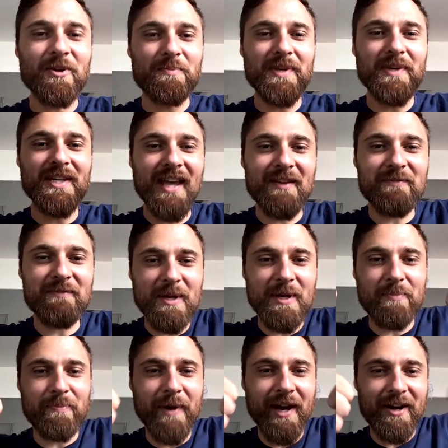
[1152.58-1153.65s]
Be safe, be
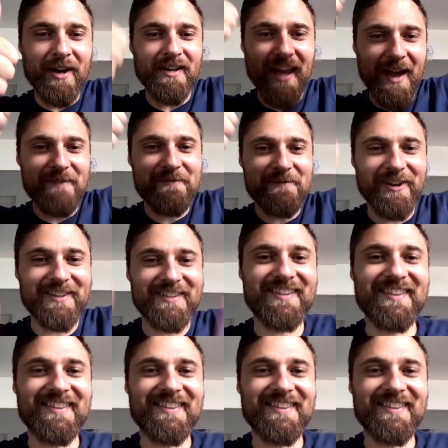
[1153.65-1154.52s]
prepared, and have fun.